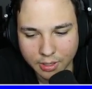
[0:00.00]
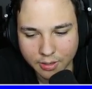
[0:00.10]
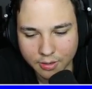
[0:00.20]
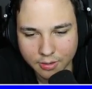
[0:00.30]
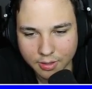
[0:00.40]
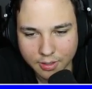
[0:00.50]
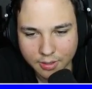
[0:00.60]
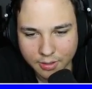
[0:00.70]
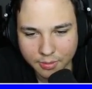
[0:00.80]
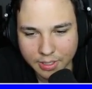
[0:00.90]
here.
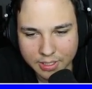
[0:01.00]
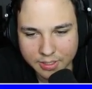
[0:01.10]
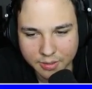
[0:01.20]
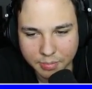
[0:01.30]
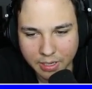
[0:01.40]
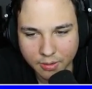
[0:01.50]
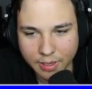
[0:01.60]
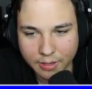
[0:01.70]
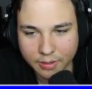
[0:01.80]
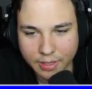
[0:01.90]
And at this little bag. Oh,
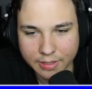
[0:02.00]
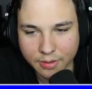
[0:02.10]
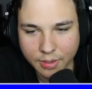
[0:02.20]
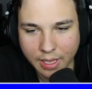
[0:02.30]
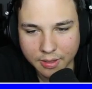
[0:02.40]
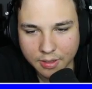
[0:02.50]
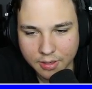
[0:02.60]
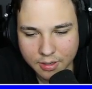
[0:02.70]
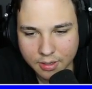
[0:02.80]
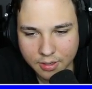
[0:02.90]
hey, look at this. Okay.
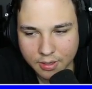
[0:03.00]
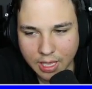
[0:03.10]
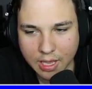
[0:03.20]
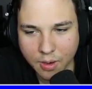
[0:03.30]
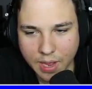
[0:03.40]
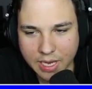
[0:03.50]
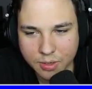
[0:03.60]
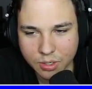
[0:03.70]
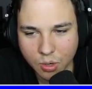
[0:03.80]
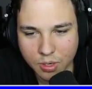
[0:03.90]
Okay, go ahead,
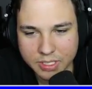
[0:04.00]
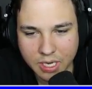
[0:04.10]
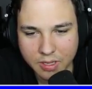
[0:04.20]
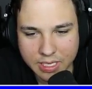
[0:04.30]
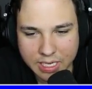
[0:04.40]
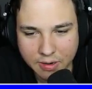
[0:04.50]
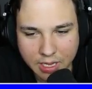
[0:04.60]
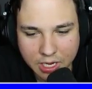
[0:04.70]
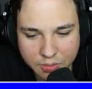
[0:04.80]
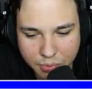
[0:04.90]
Unicorn. Start the
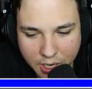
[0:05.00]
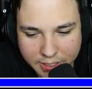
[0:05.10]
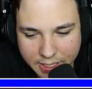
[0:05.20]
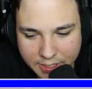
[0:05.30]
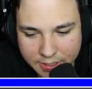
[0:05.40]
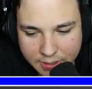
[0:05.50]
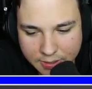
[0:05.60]
interrogation process.